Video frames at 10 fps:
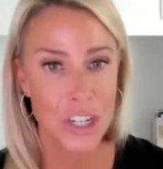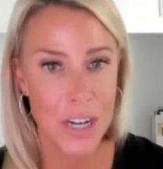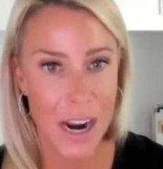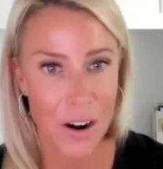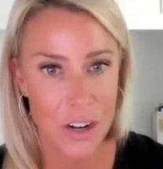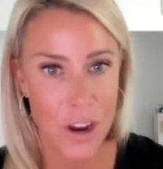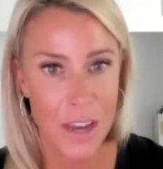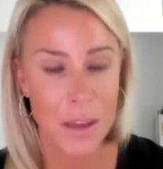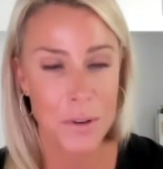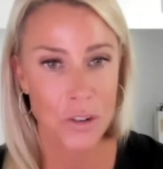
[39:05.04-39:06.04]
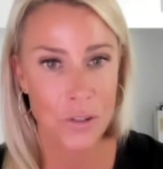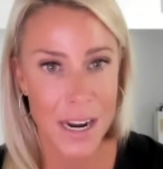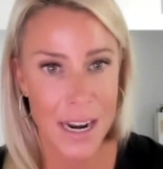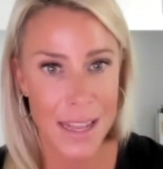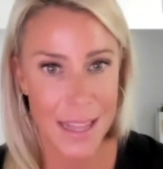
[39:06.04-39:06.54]
generic drug that was
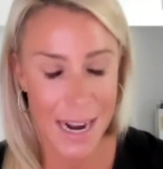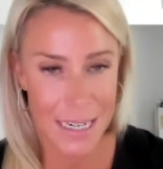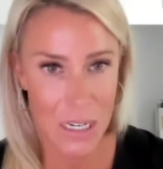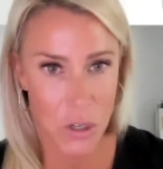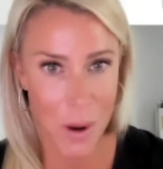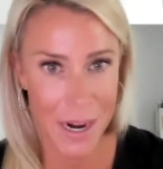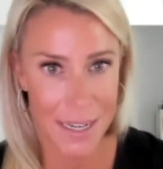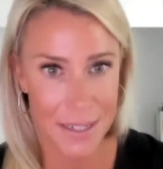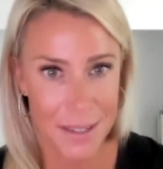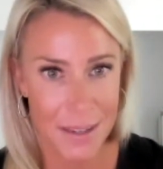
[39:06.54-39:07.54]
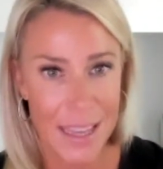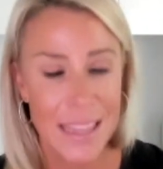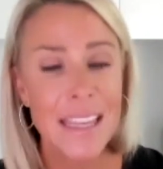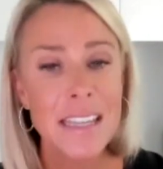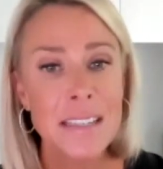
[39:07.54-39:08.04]
created in the nineteen twenties.
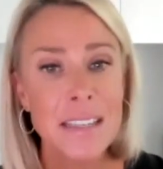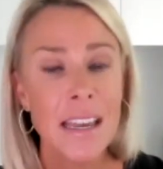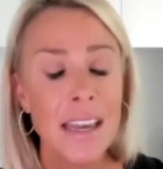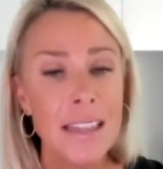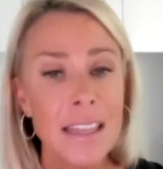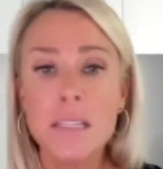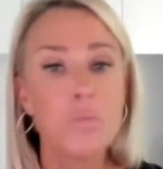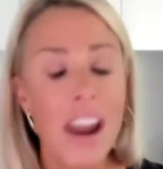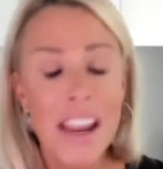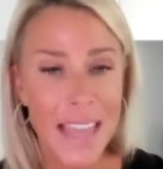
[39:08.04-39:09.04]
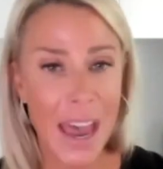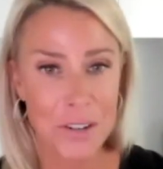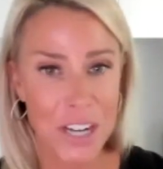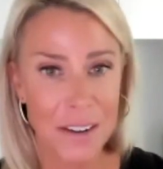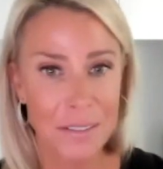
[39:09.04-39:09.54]
This, this is price gouging.